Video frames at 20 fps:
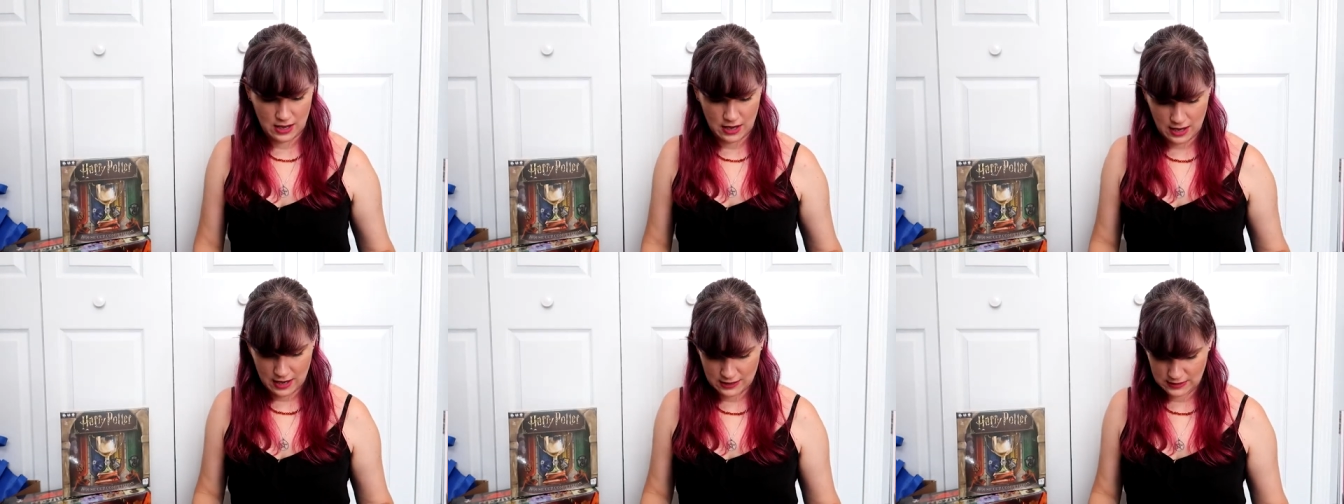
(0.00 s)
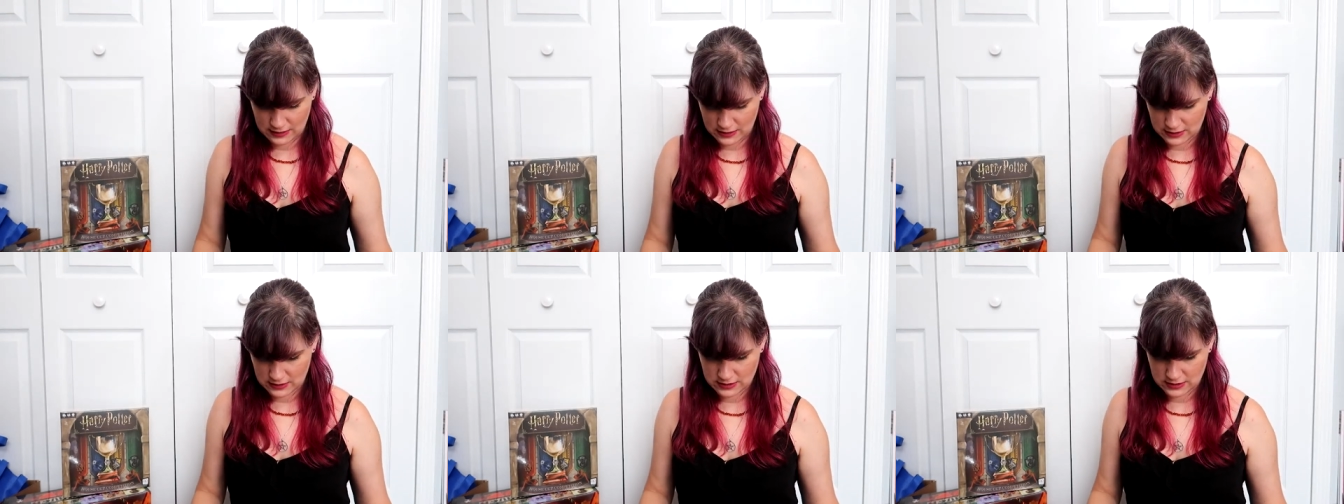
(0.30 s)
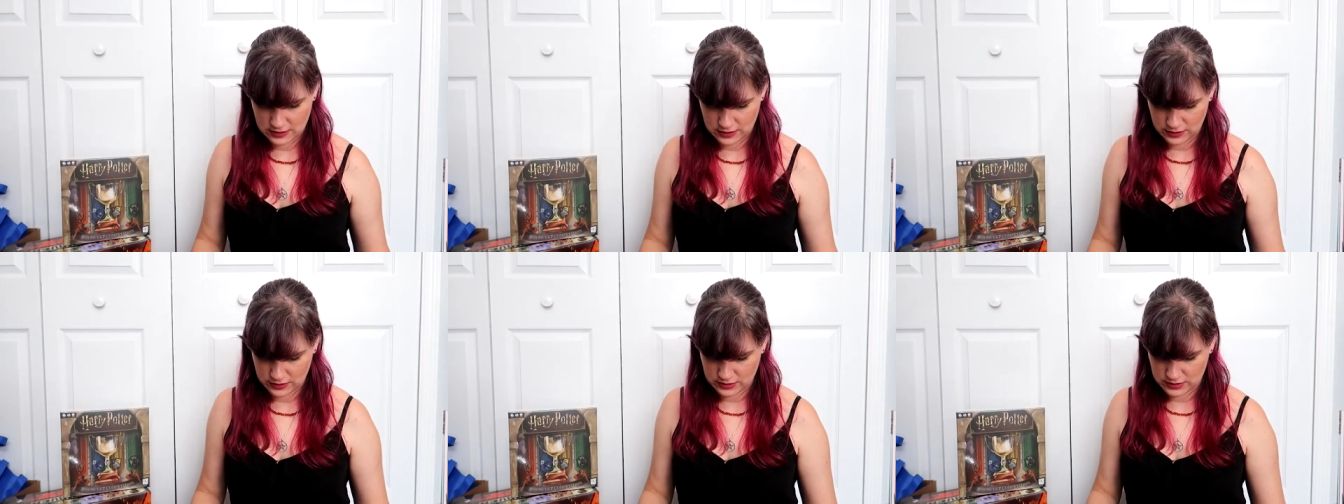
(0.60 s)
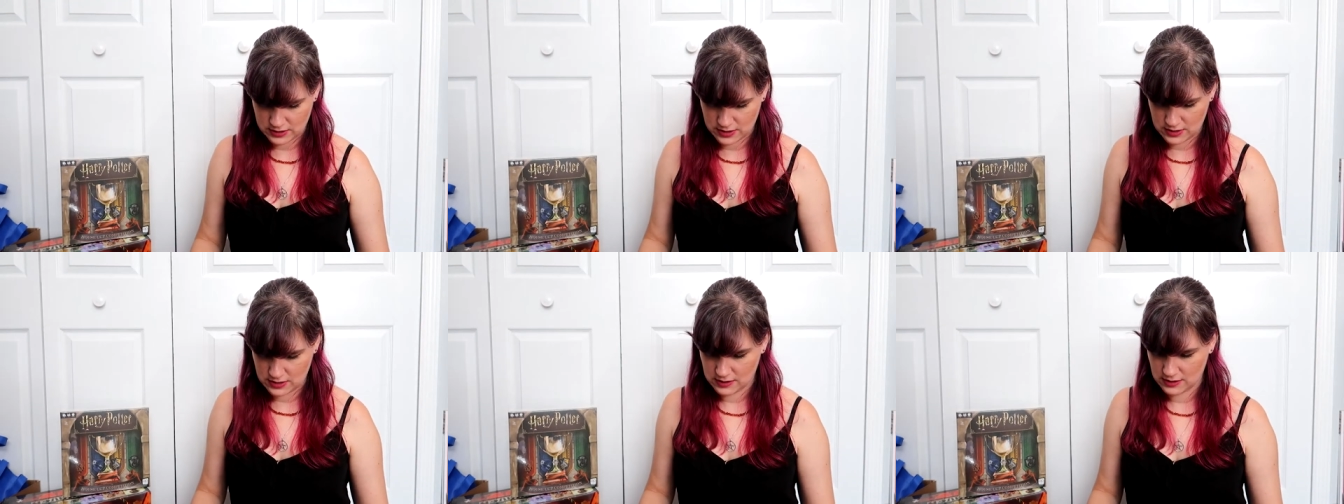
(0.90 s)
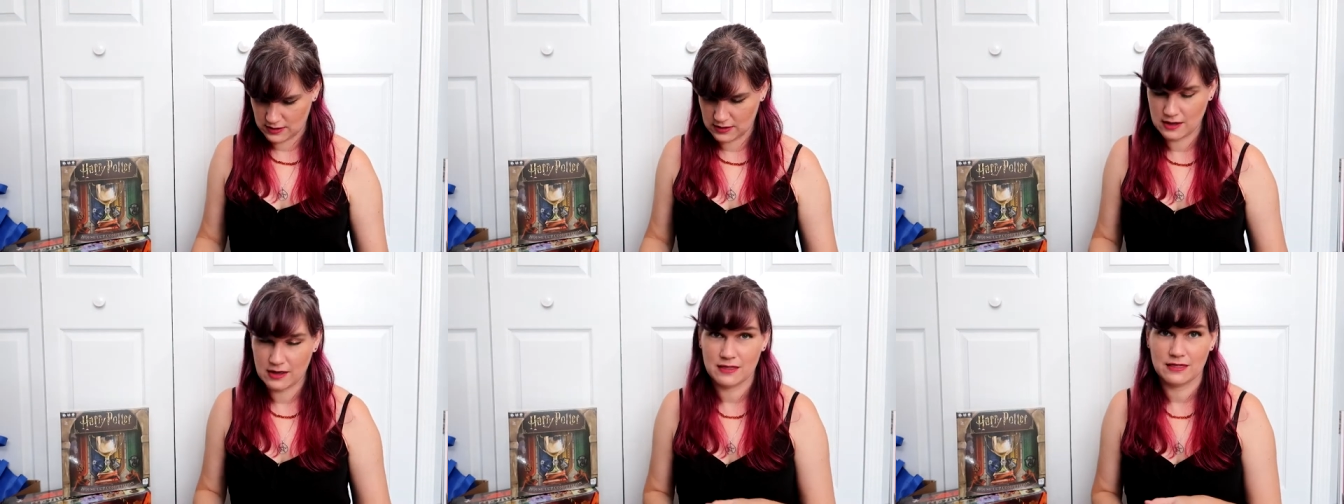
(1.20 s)
And this year's
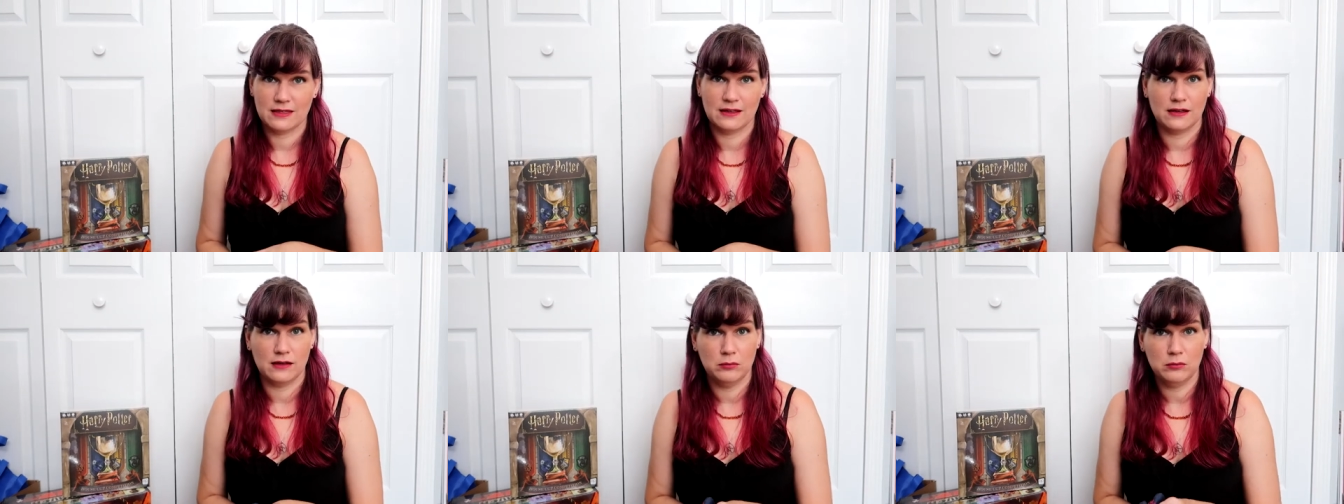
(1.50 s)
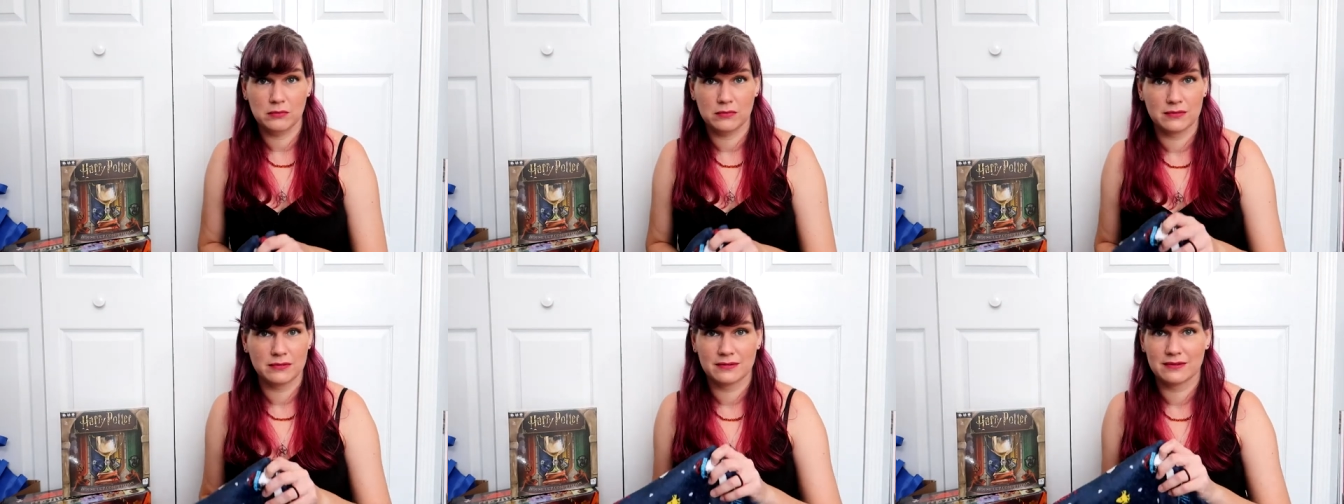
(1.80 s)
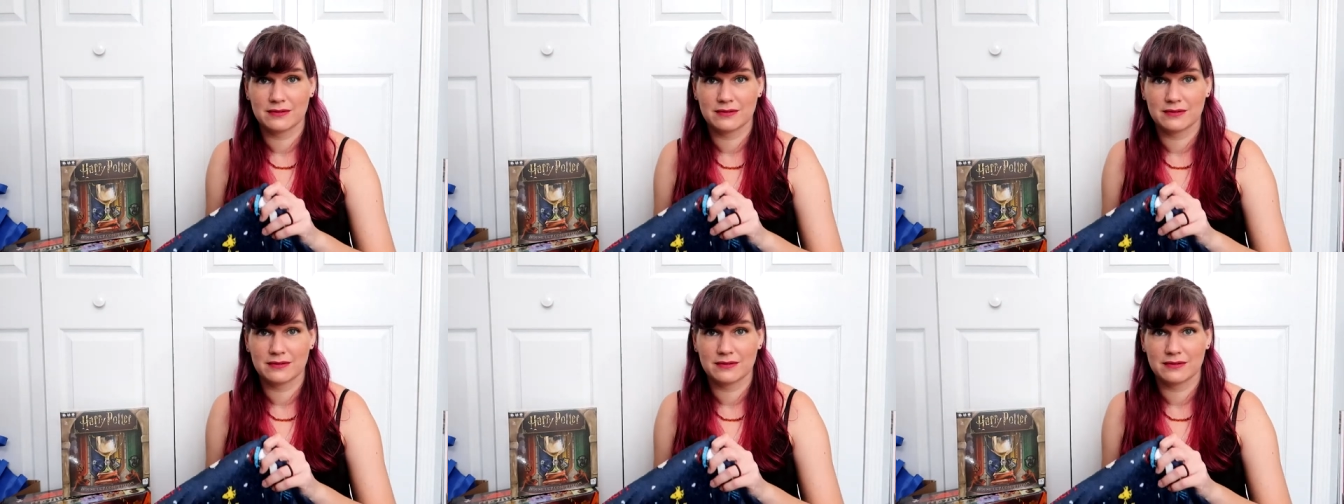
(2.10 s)
theme